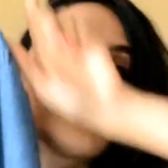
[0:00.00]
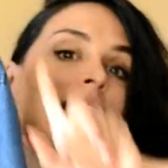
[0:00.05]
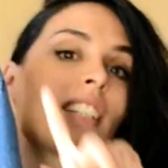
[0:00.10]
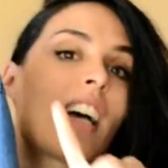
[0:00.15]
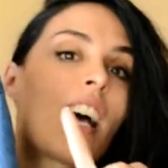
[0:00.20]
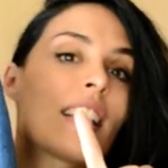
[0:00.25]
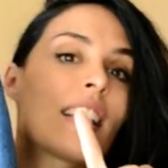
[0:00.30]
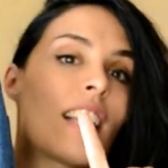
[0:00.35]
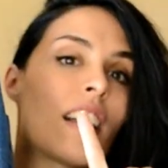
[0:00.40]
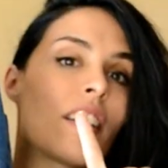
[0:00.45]

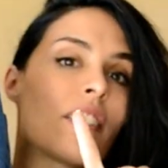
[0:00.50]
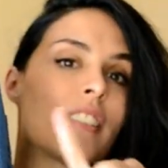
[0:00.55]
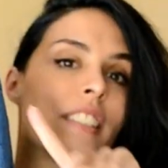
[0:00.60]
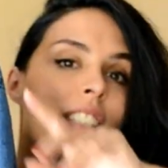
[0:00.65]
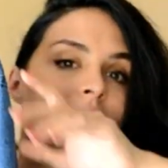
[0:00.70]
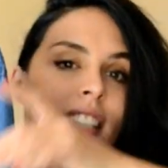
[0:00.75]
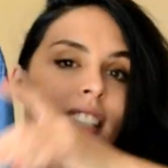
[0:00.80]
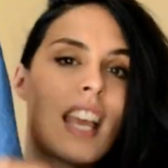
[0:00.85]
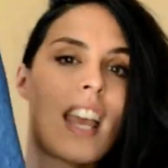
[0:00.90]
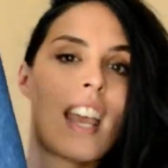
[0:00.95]
not that
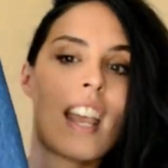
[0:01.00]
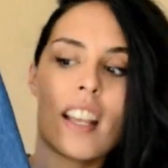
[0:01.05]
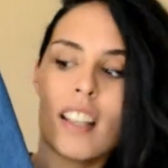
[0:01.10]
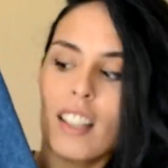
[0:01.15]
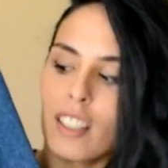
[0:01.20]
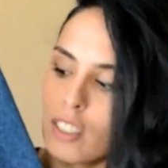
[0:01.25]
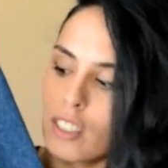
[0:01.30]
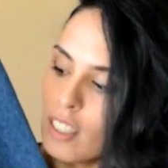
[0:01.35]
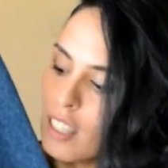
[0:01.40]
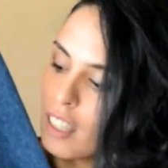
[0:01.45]
risque.
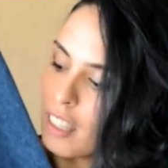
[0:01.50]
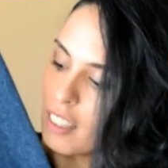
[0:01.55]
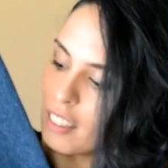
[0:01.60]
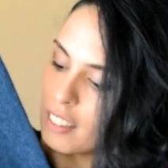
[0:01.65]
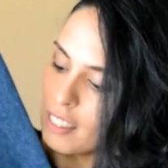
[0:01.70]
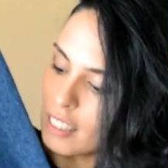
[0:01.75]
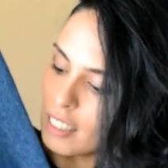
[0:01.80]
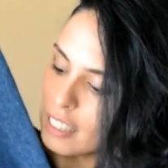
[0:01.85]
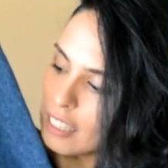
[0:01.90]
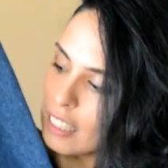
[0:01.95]

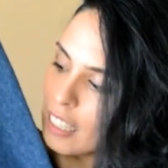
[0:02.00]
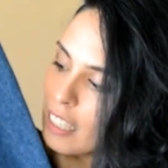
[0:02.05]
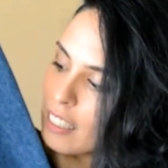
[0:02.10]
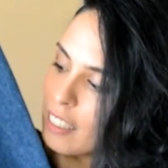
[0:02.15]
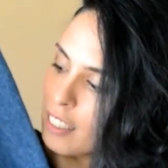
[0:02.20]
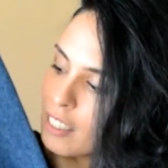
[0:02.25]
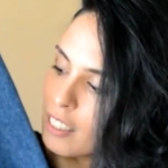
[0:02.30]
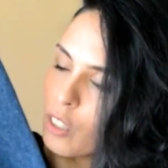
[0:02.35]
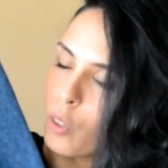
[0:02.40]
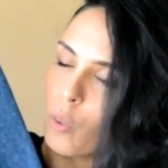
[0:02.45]
The slit
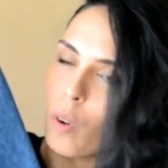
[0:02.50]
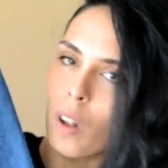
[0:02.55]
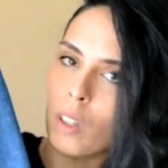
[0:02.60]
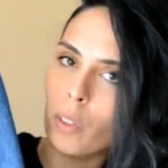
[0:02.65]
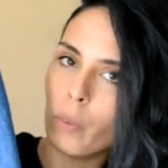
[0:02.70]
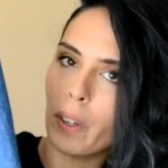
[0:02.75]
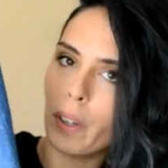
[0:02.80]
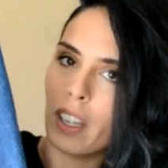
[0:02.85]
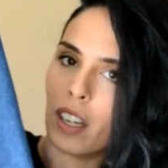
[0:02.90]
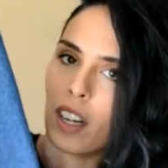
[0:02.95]
doesn't go all
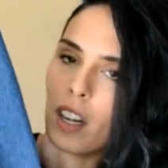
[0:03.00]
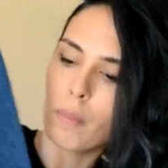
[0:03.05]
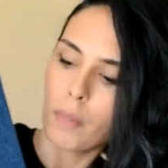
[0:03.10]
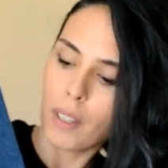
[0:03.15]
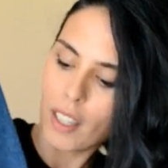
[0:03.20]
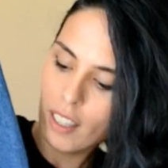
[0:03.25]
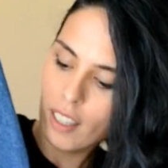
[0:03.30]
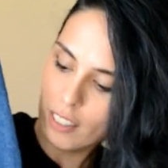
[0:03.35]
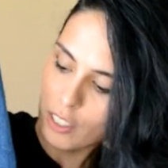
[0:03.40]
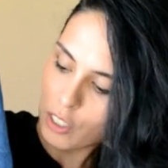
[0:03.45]
the way up.
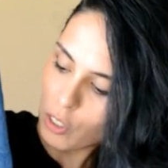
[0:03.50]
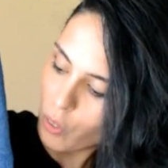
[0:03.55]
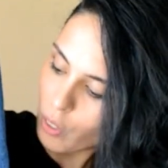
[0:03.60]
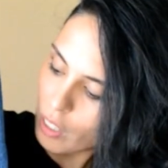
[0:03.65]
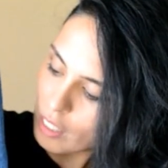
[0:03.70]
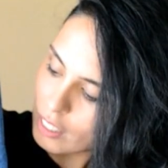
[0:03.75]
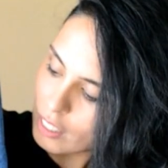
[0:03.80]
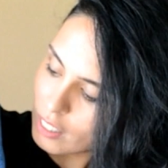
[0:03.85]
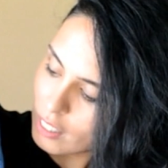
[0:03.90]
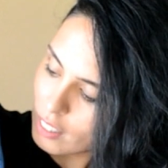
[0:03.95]
So
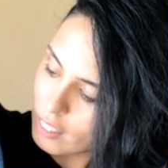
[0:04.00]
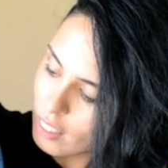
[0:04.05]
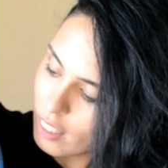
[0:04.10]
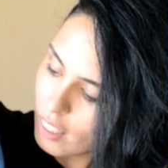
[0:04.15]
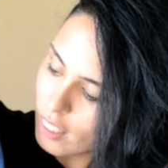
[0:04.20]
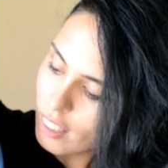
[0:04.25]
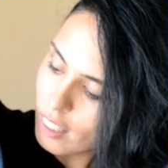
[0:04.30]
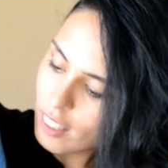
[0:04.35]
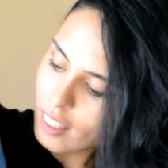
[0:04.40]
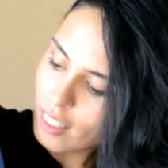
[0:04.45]
it's
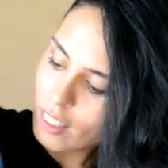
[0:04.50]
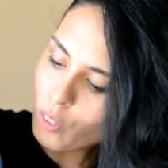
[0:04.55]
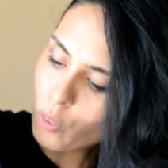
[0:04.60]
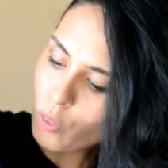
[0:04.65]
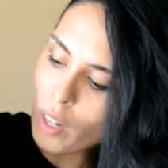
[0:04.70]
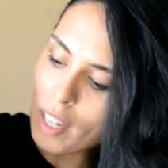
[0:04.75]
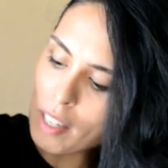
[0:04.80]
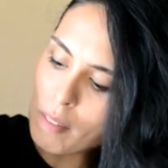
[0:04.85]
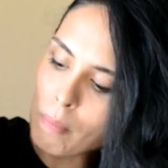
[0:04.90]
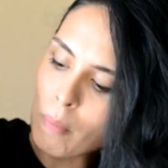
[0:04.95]

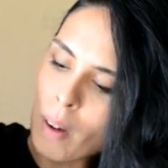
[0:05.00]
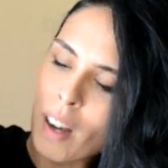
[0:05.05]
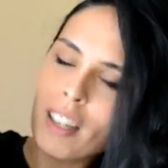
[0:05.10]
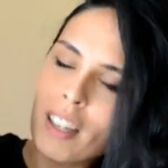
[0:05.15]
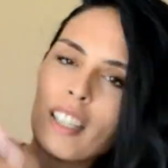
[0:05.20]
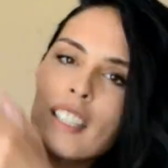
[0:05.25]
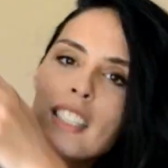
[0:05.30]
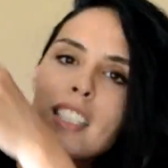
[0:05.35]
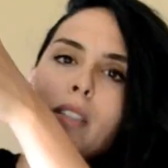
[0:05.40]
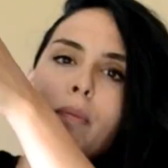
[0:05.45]
quite
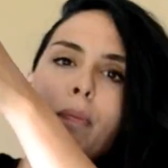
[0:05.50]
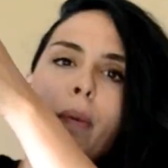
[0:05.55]
modest,